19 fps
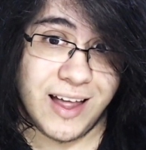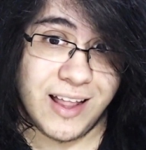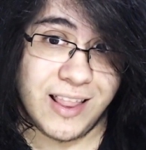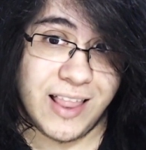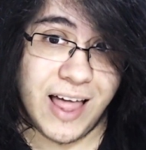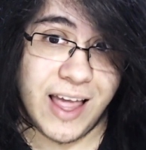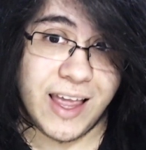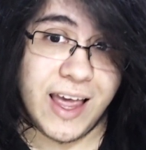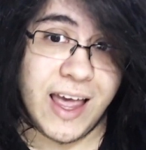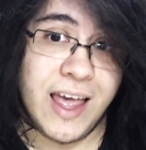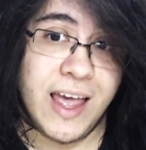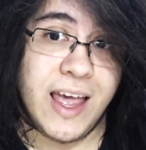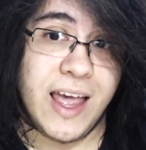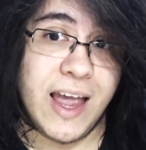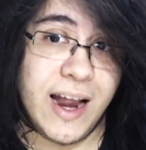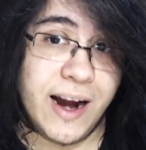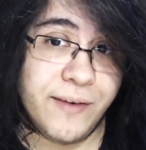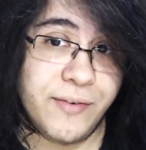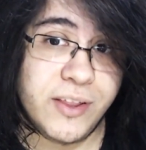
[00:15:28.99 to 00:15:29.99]
Like,
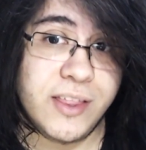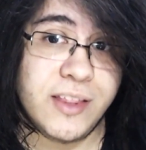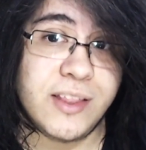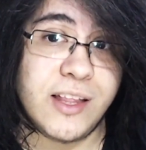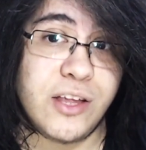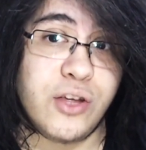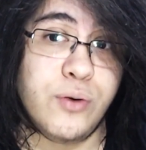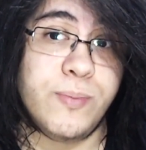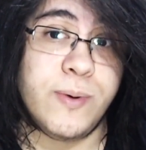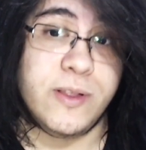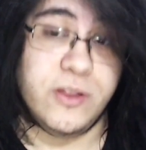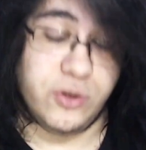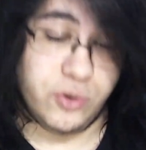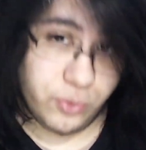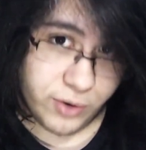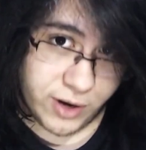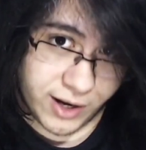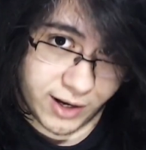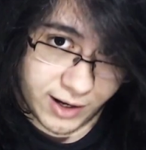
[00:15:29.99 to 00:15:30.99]
everything that you've been
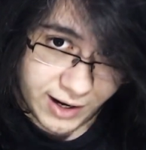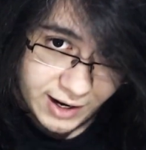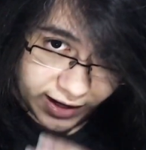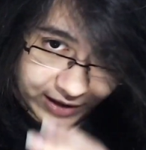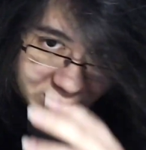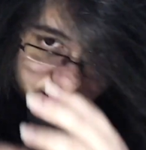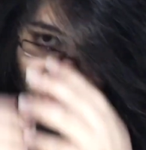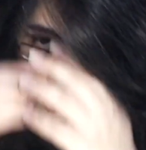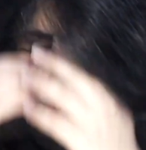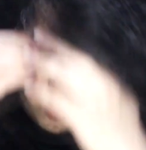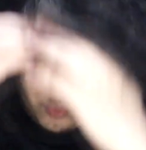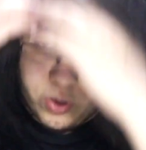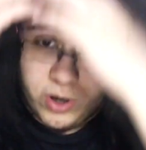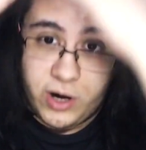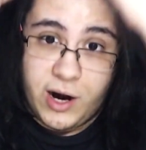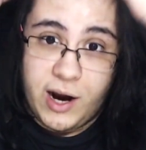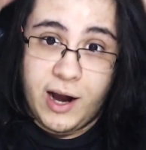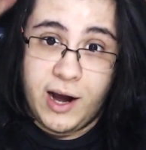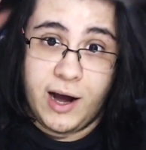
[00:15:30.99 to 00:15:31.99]
doing, and that you
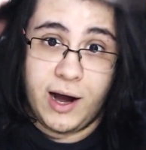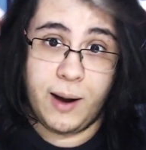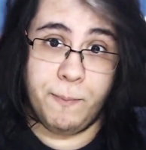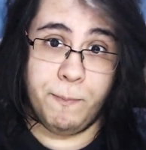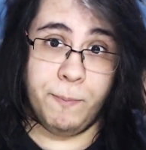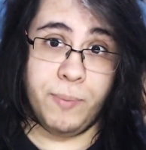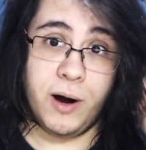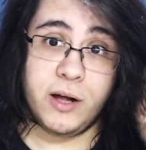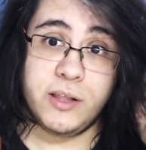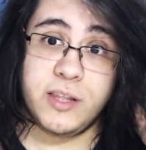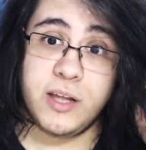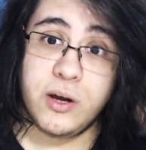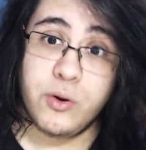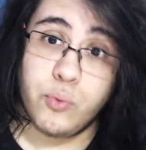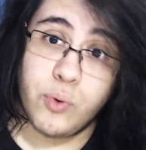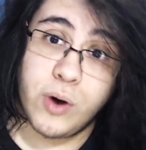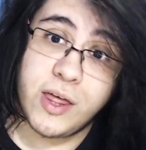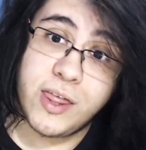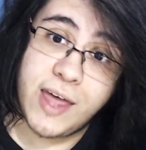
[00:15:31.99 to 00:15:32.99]
were
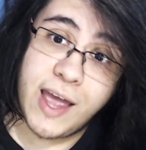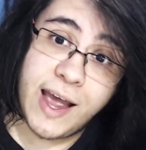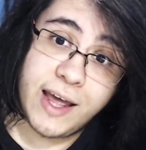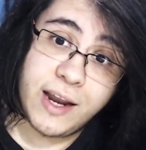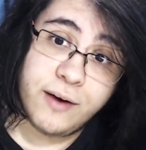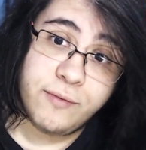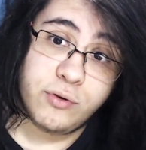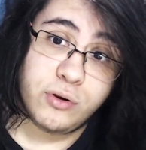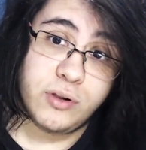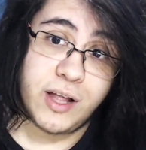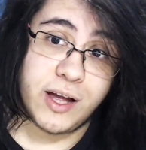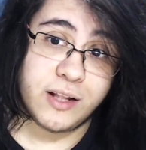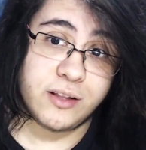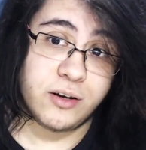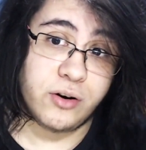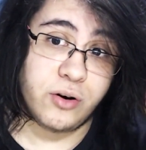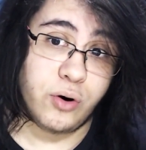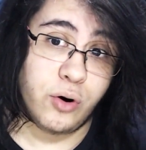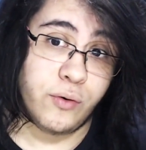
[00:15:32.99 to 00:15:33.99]
bonding with Hannibal
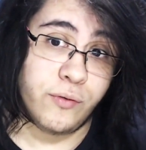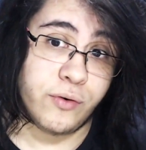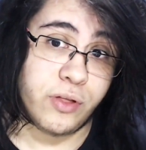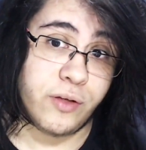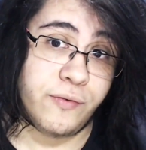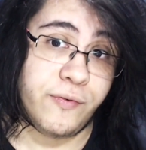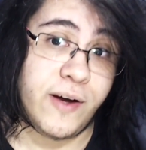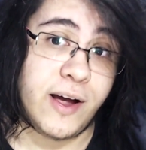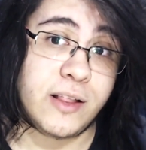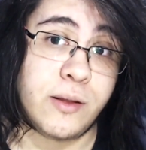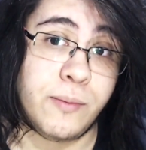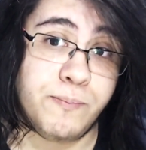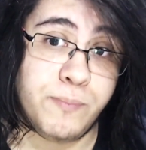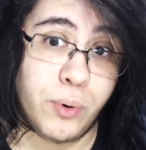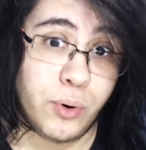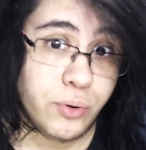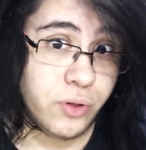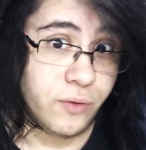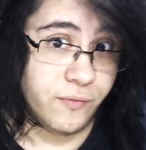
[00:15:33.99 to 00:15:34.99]
Lecter over the fact that
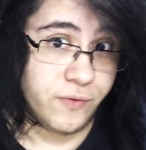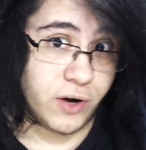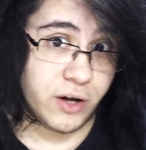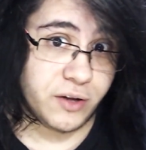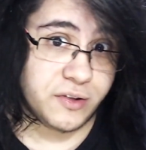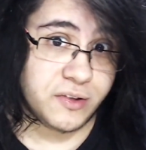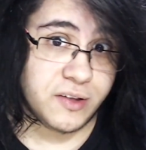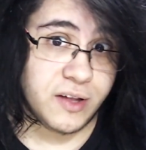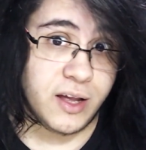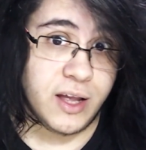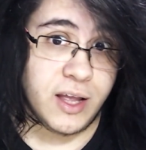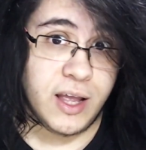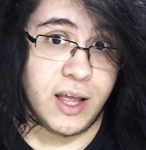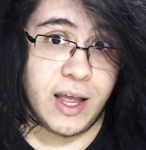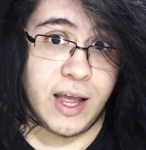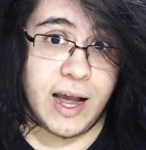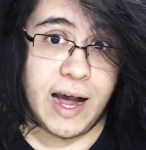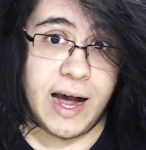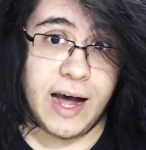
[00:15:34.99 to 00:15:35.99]
both of us
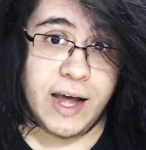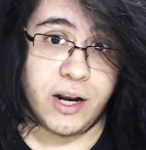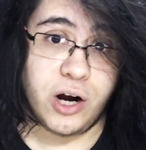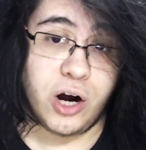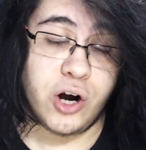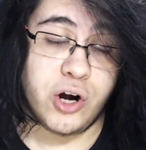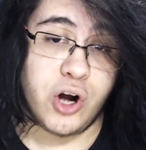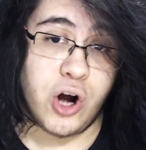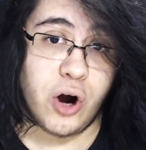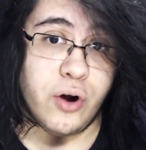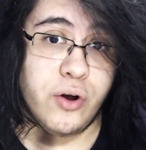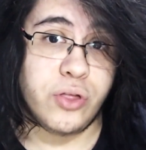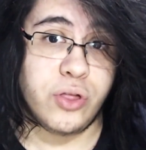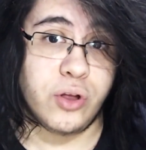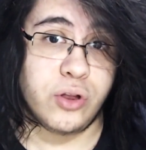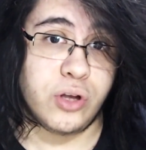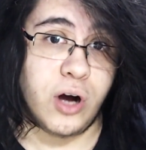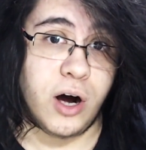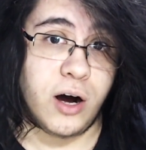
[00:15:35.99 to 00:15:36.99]
had
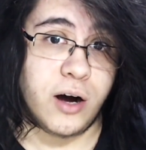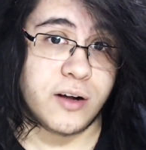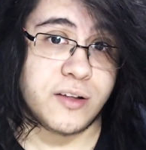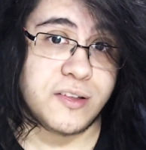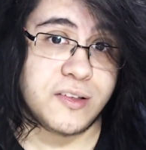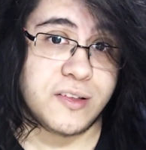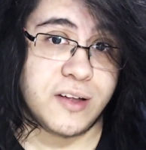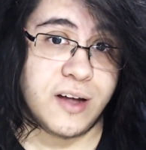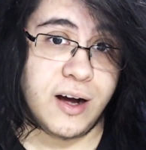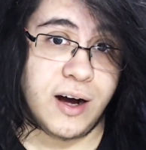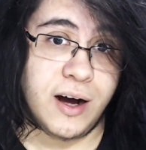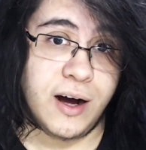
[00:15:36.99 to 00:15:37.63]
unorthodox